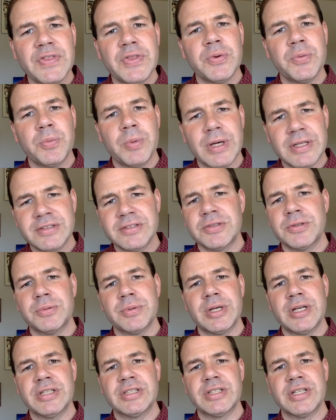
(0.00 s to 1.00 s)
the
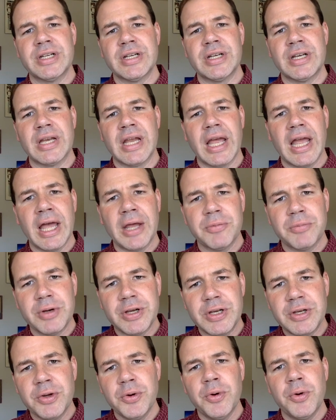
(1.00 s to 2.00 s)
restoration and
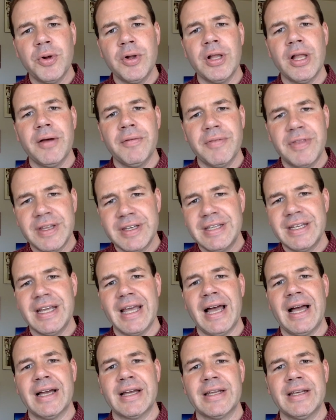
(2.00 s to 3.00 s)
renewal of the
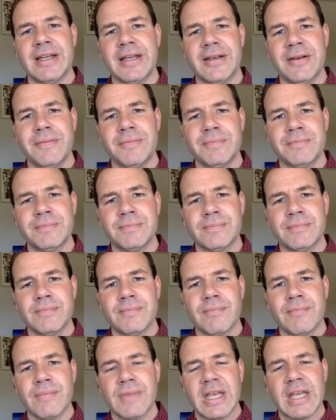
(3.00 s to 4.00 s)
diaconate
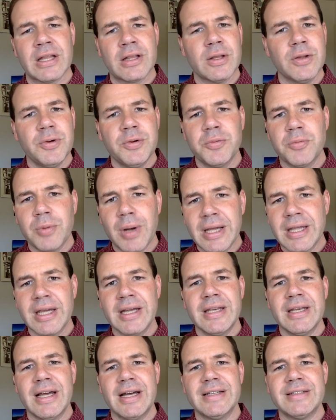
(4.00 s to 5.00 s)
include
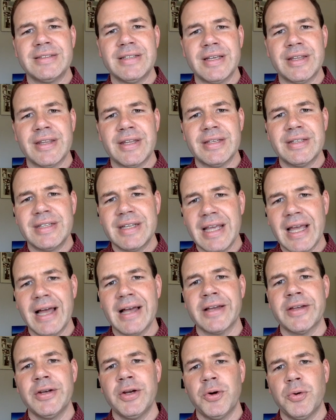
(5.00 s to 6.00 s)
recognizing the
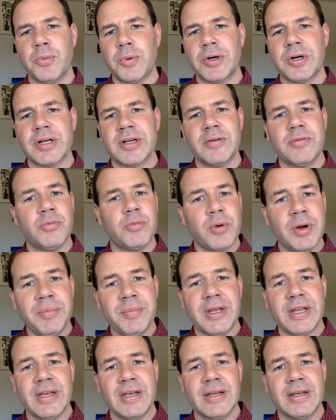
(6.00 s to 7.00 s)
diaconal work of
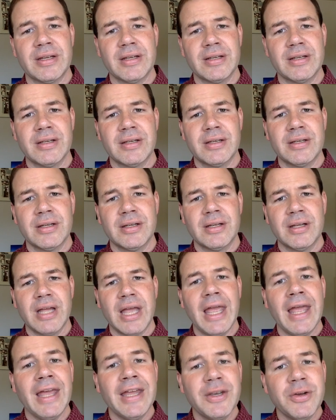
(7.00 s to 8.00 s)
women
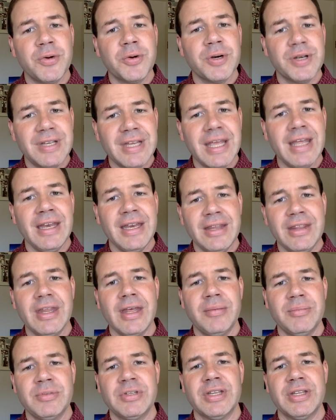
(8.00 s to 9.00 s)
and ordaining
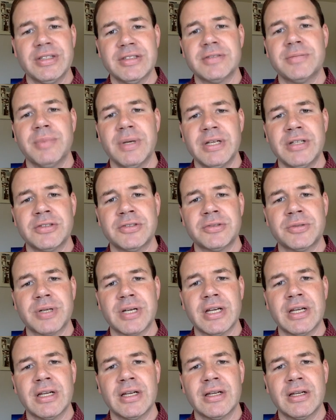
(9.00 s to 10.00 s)
them to this
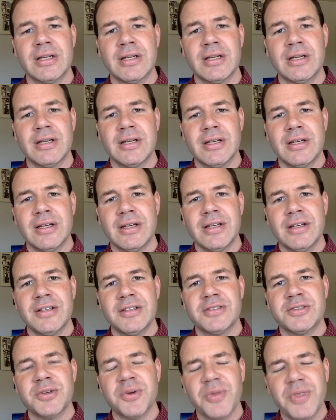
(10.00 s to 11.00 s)
ministry
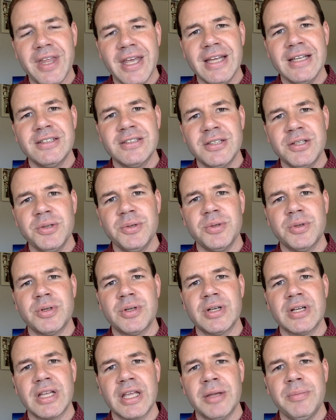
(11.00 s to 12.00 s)
so they too
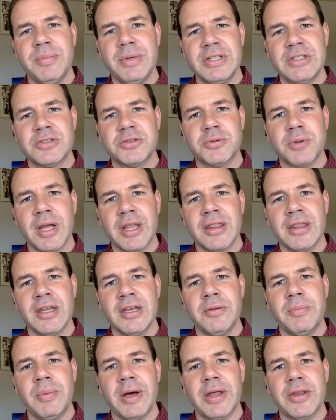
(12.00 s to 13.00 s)
can be
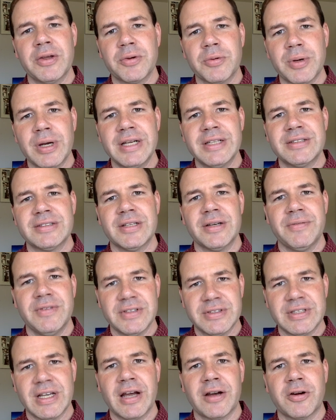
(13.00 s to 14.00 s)
strengthened by the grace of the
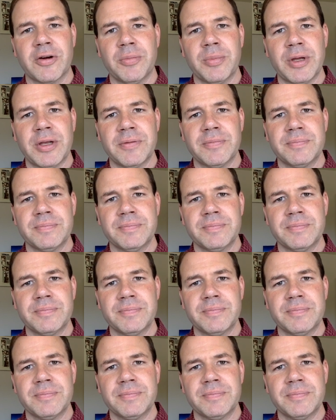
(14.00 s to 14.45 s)
sacrament?